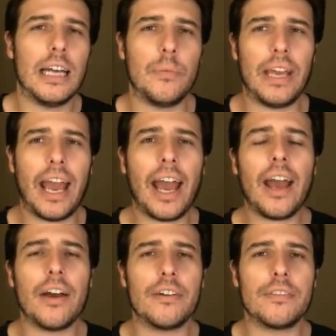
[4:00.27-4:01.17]
we
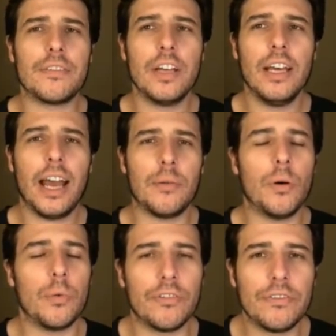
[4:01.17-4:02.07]
have and
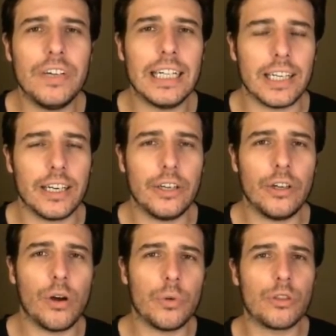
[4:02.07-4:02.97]
what we're feeling,
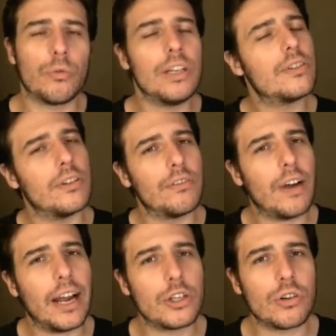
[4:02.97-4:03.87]
with the recent
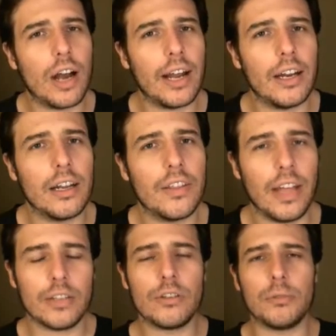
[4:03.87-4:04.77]
fire trine
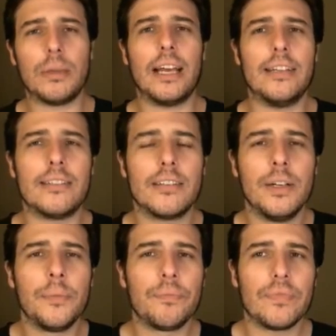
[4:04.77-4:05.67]
that took place
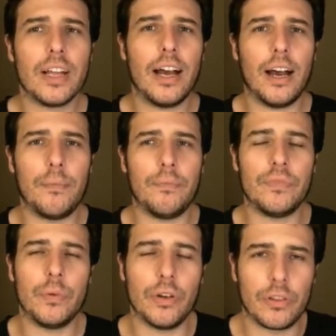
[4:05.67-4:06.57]

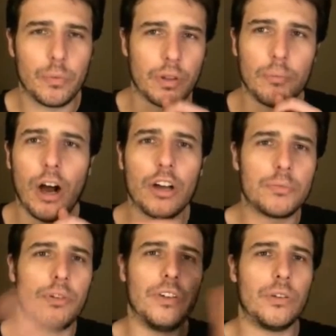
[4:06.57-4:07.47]
with Mars
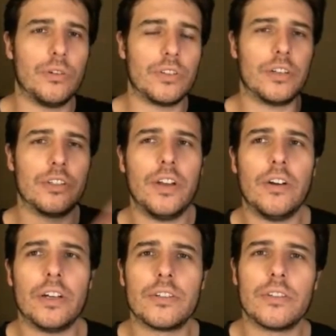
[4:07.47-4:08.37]
moving through
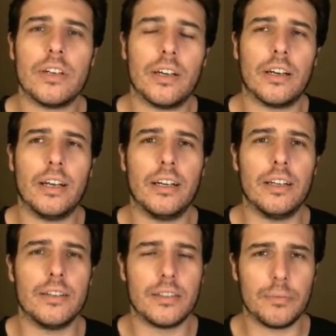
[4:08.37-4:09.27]
Sagittarius
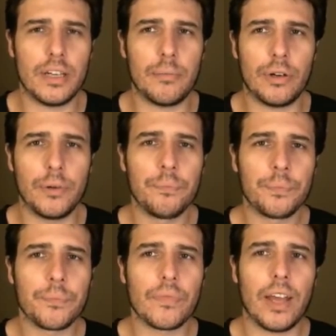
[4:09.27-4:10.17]
in September
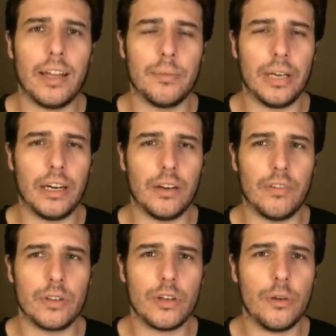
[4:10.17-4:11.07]
and the beginning of
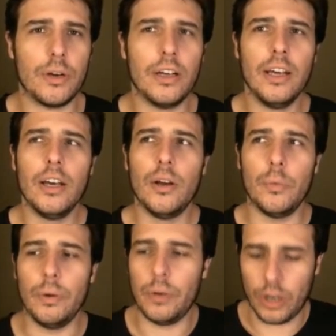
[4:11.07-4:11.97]
October.
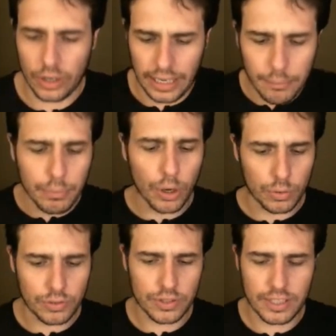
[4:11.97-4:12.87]
We got an
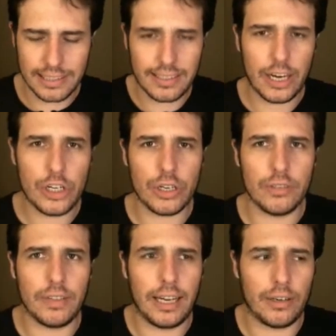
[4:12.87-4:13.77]
impulse, a sensation
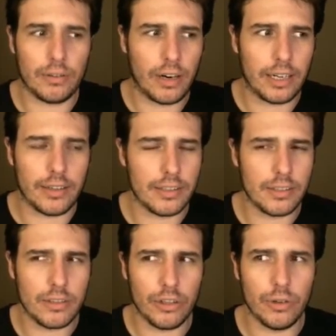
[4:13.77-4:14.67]
of like, right, this
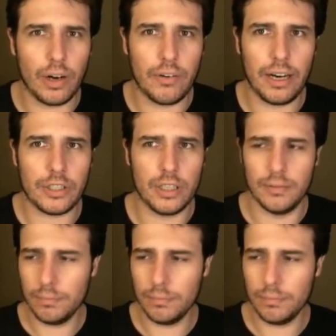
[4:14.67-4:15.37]
is a new direction.